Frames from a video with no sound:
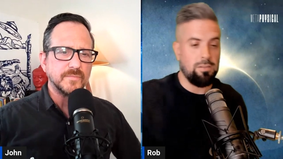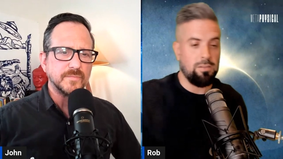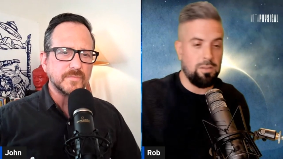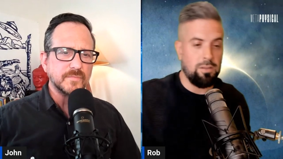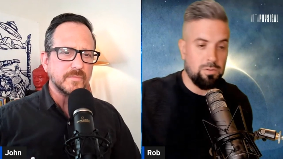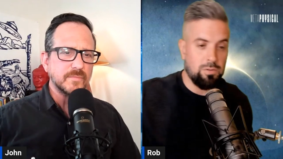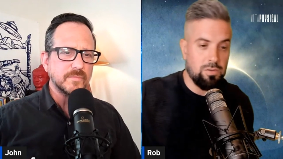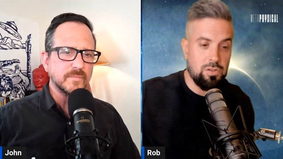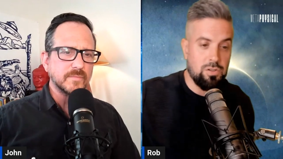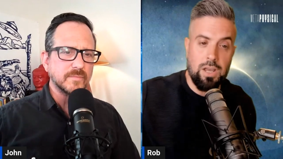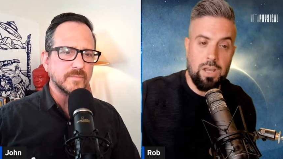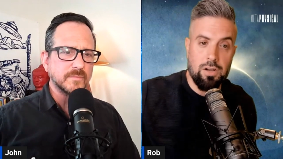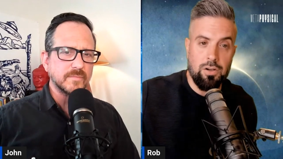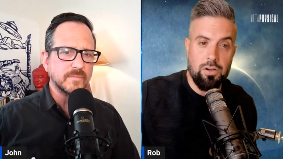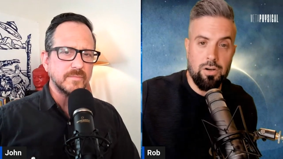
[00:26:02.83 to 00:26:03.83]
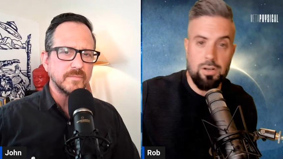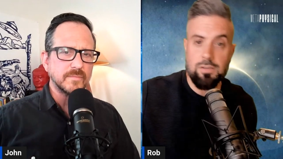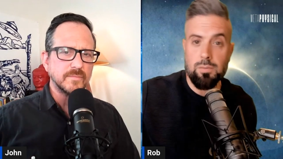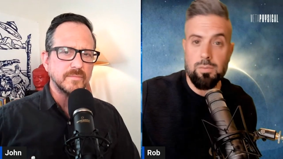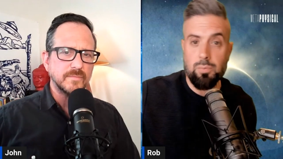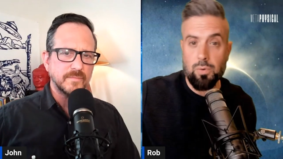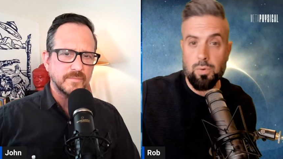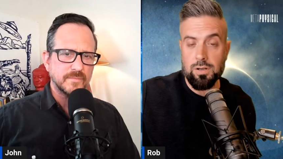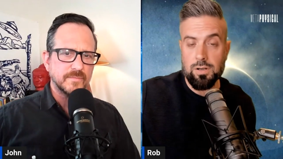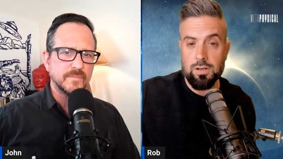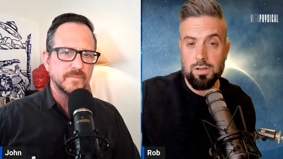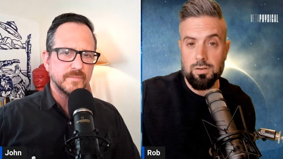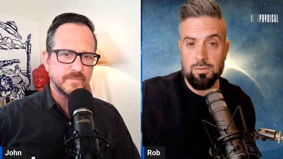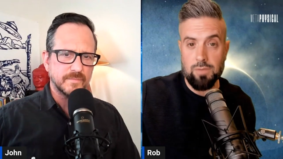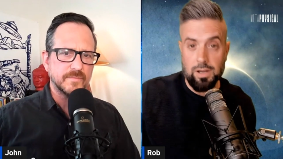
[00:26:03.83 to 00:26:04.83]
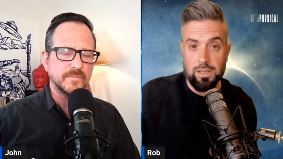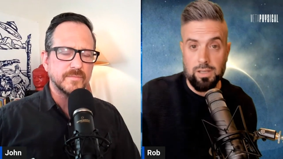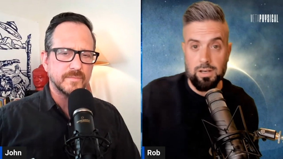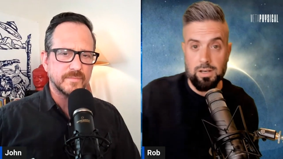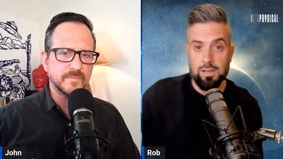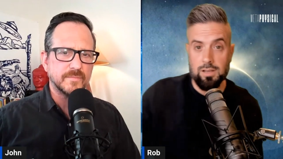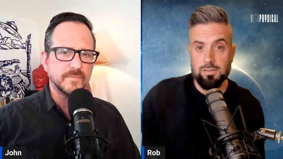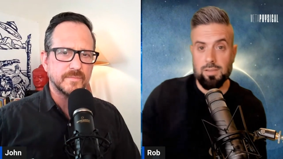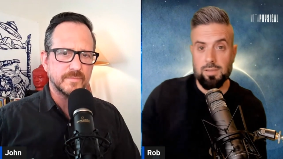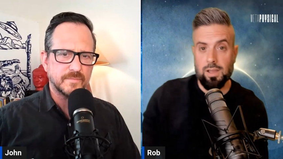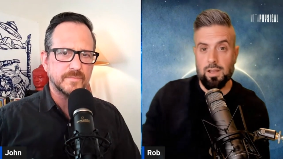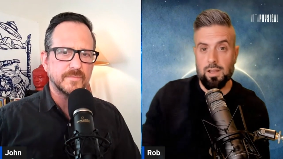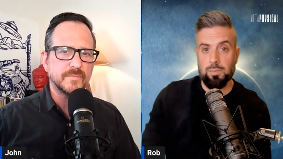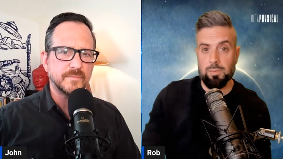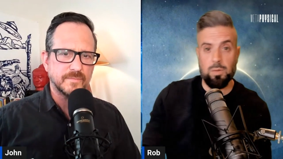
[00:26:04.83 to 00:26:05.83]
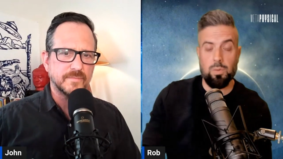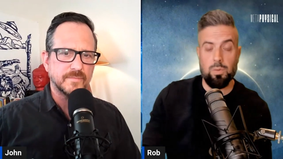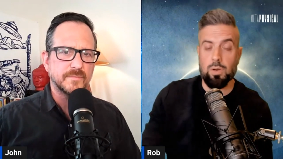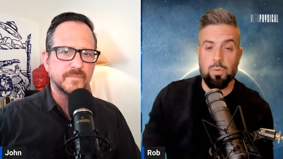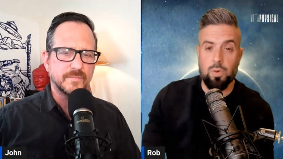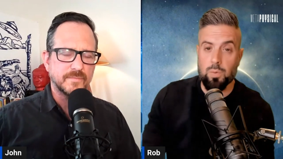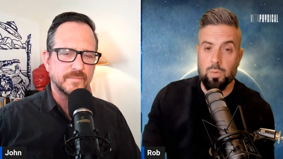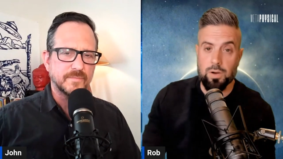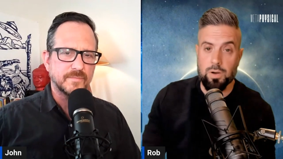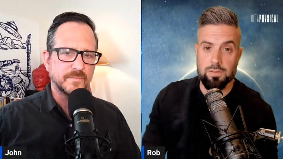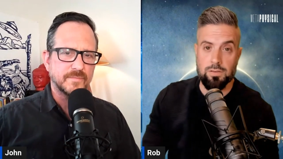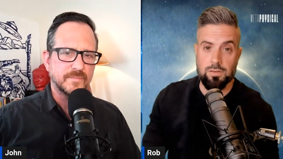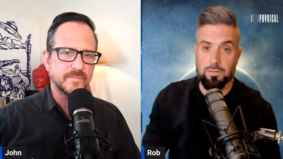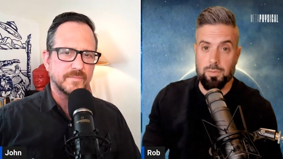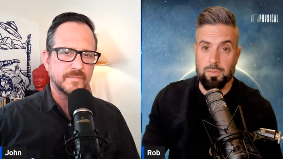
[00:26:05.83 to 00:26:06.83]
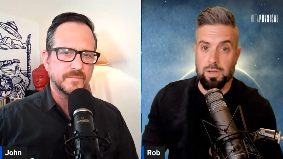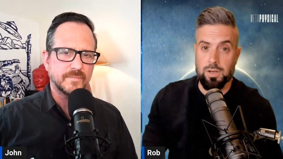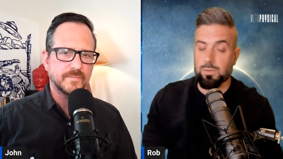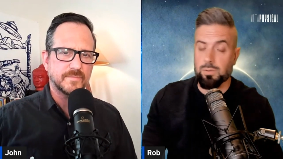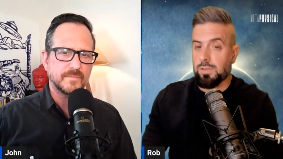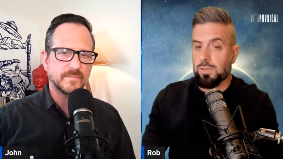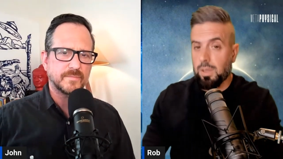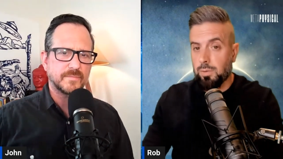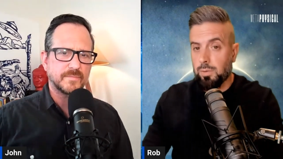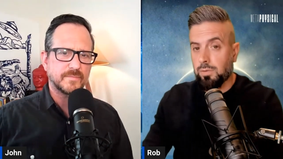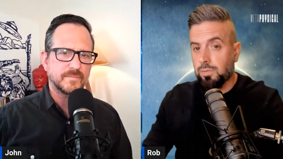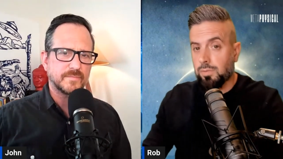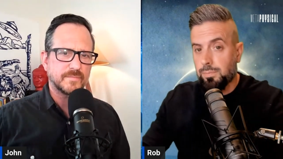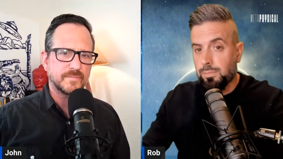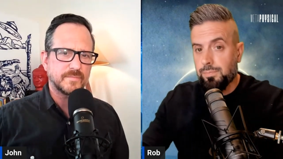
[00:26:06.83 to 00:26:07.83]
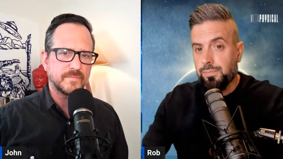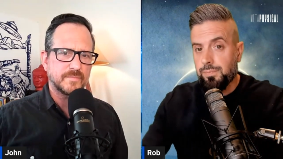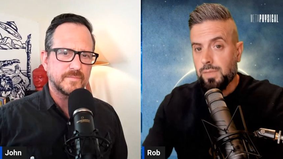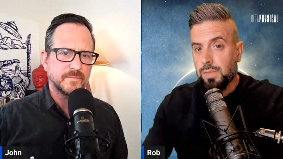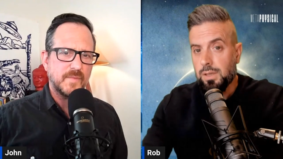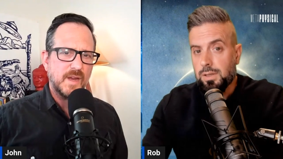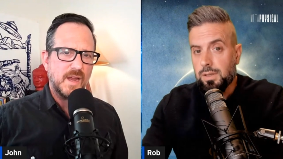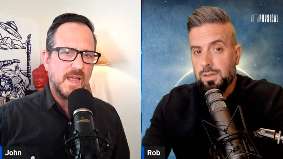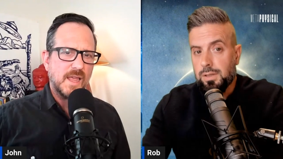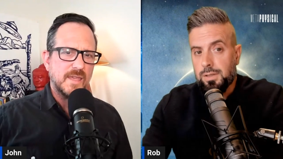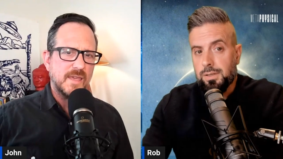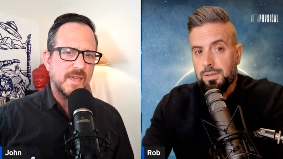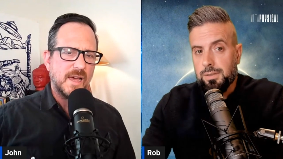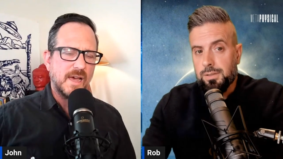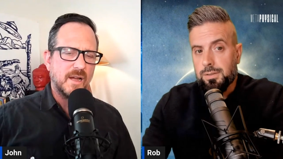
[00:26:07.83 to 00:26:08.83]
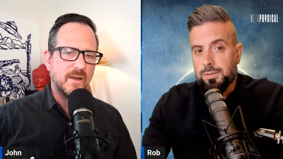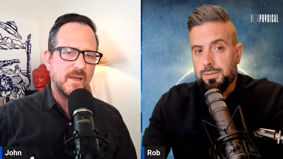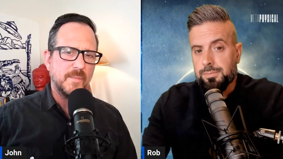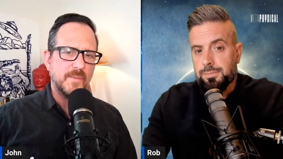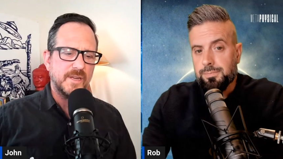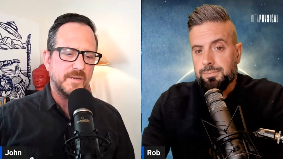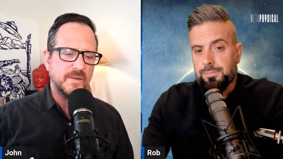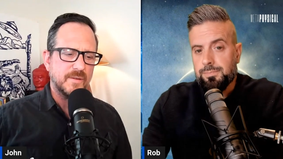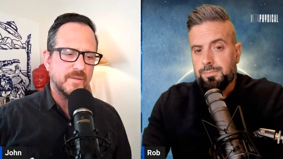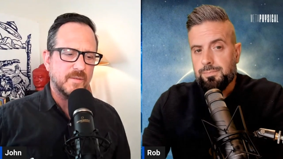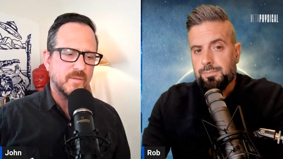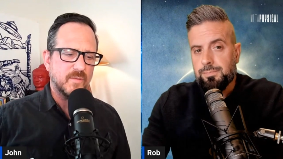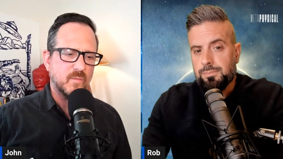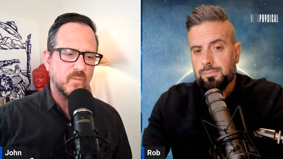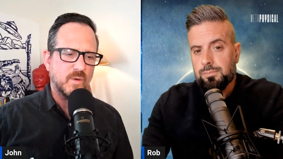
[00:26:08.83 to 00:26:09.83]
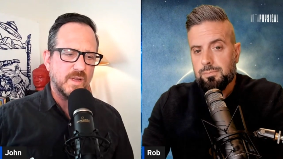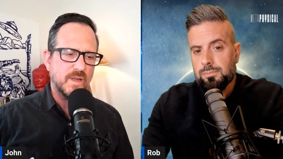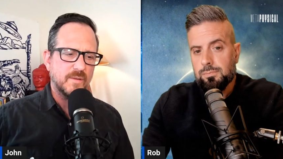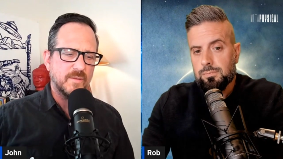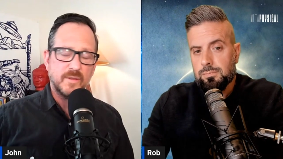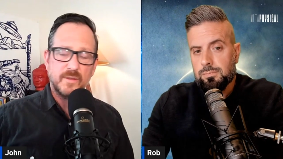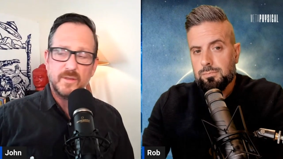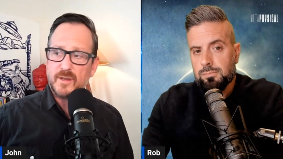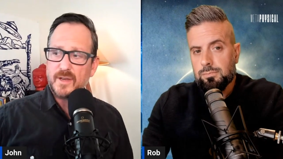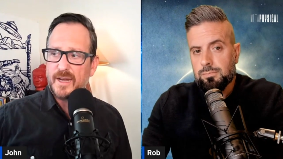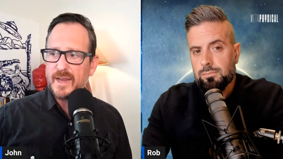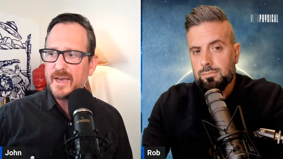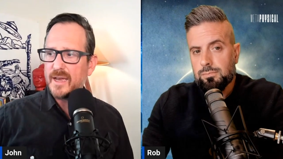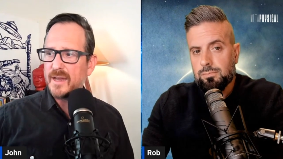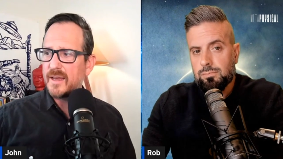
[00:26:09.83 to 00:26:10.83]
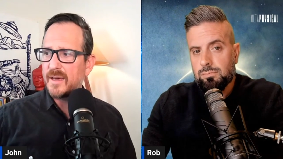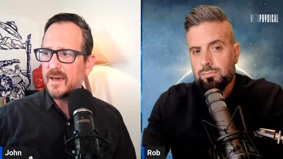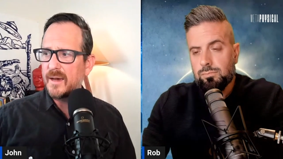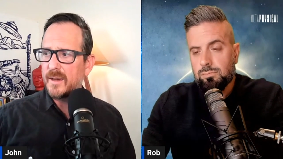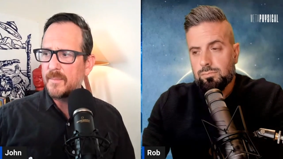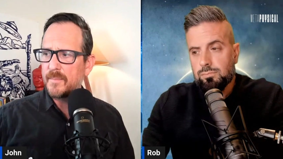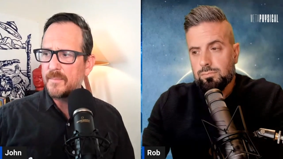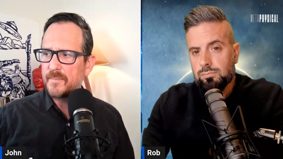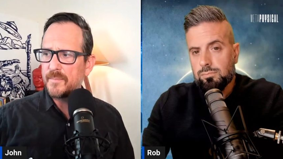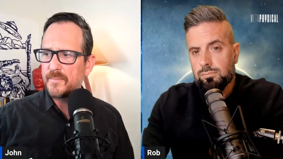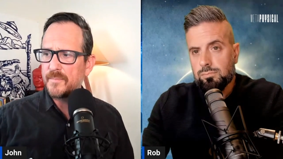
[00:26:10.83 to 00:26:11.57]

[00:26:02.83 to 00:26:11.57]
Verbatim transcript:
Speaker 1: was a channeler it's important to recognize that i mean we don't know where this information was coming from
Speaker 2: yeah i don't i mean what, looking at um